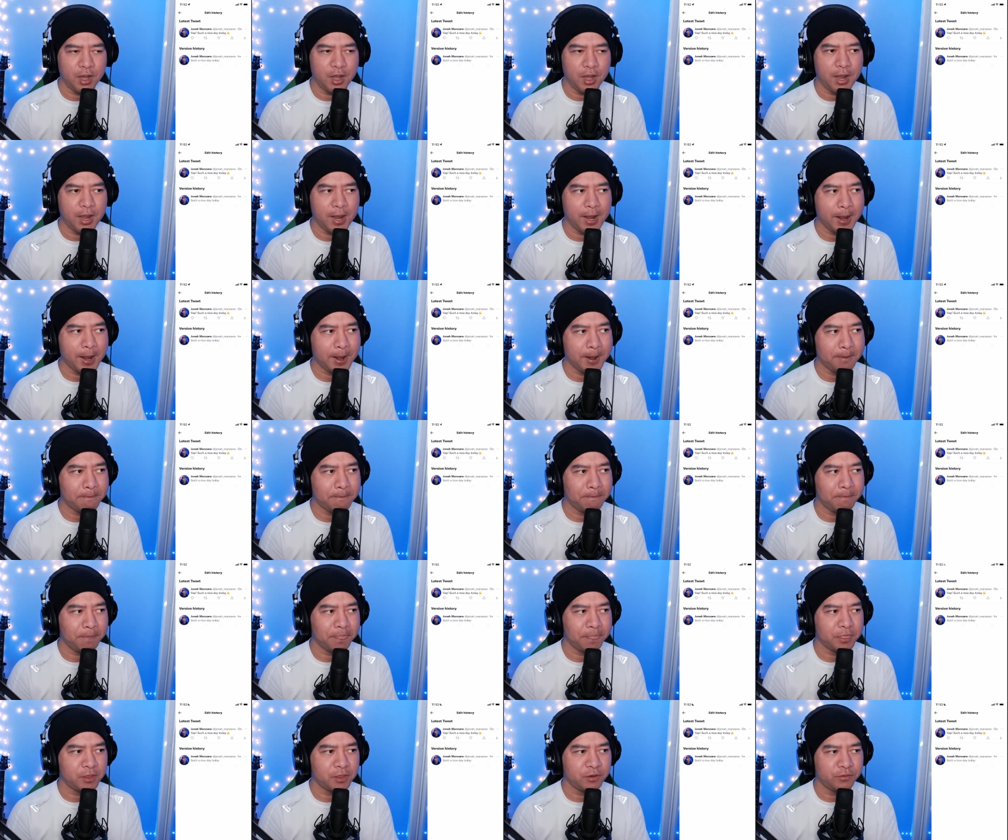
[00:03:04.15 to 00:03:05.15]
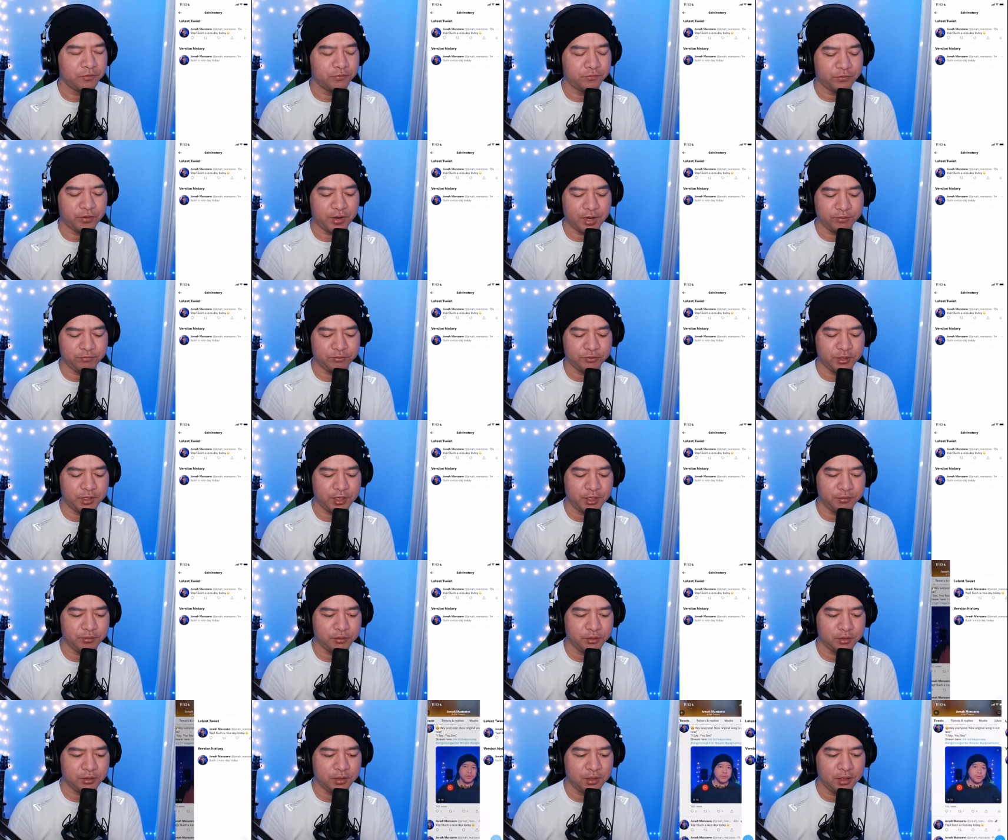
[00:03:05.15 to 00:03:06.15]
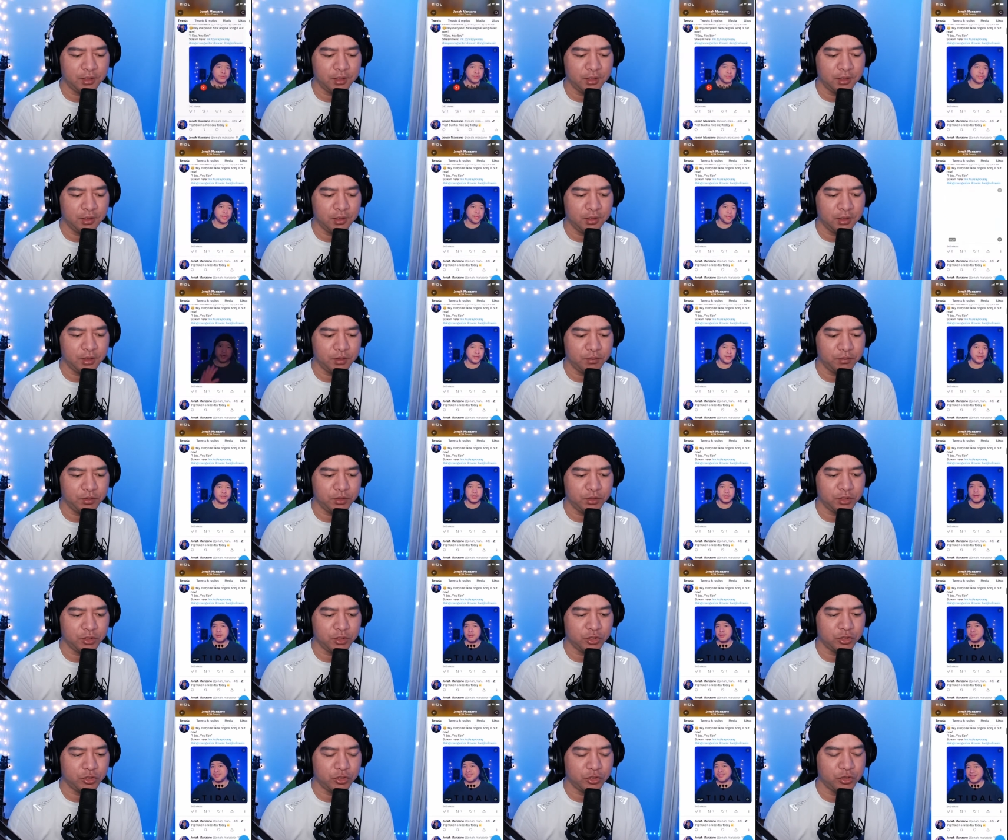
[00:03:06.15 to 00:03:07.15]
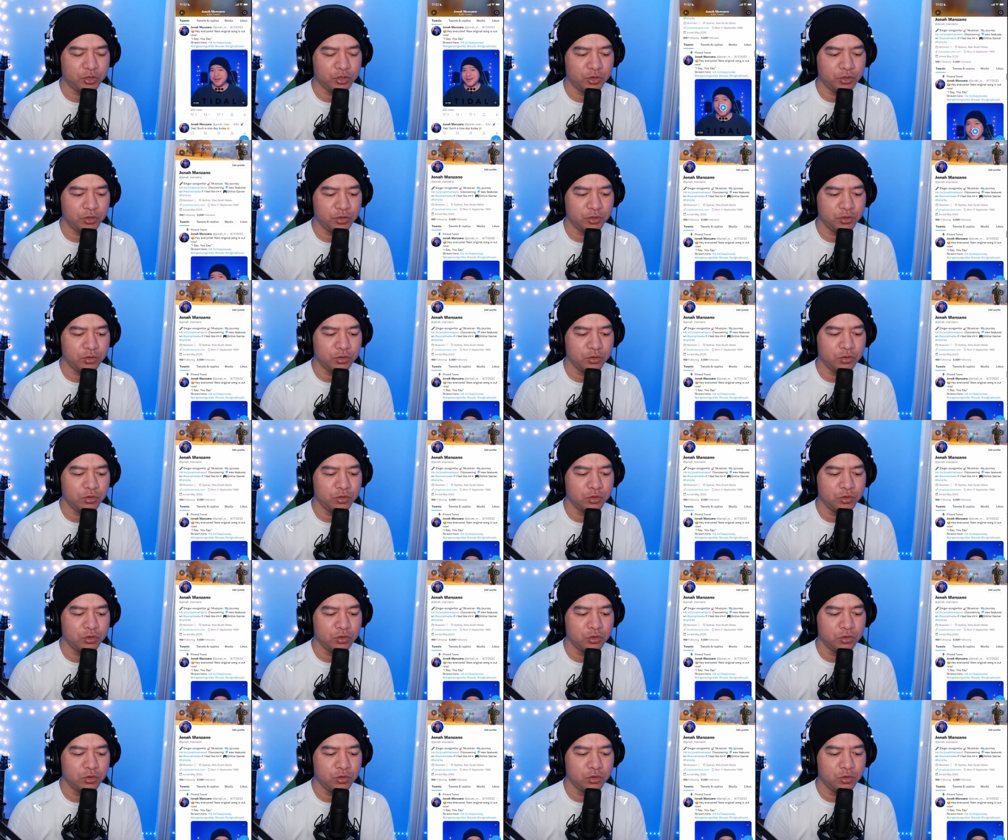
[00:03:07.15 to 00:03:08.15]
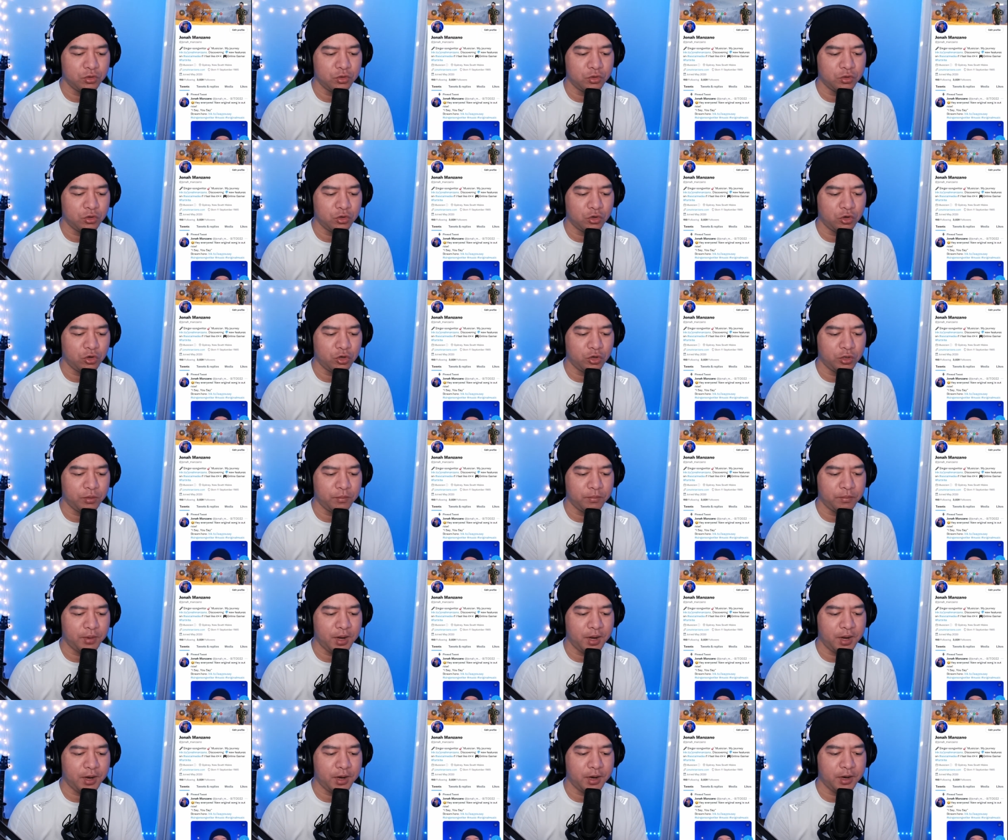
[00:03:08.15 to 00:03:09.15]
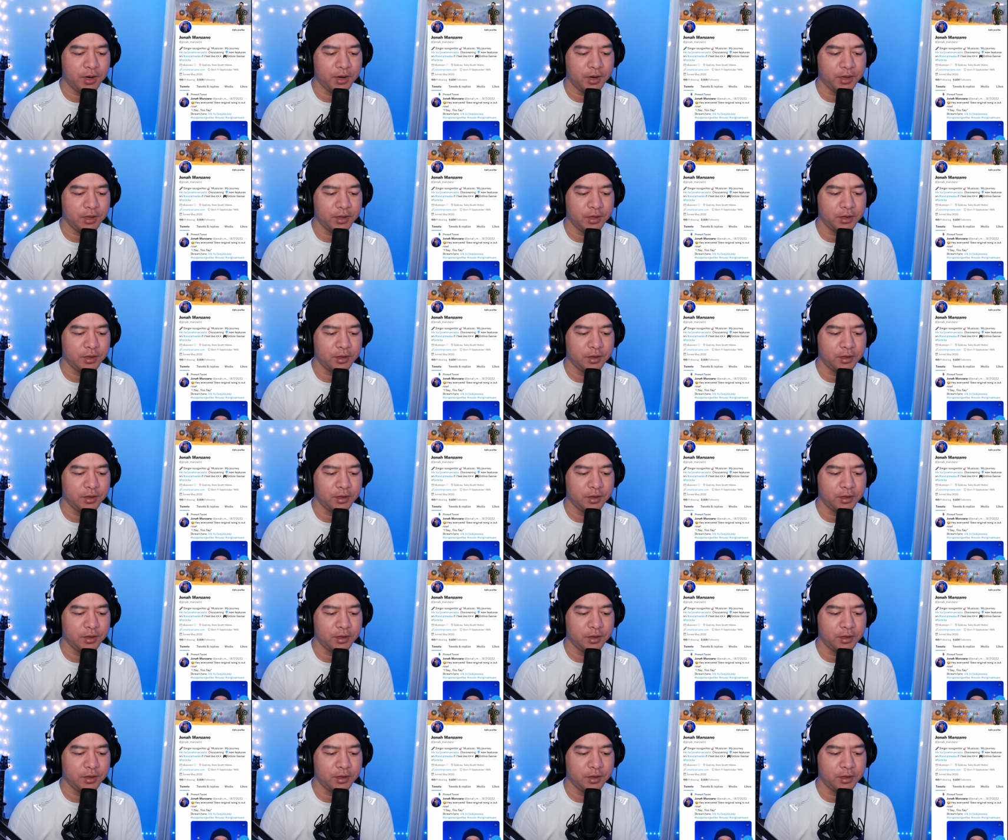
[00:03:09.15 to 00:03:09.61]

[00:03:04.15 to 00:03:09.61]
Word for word: um, five times let me just show you on my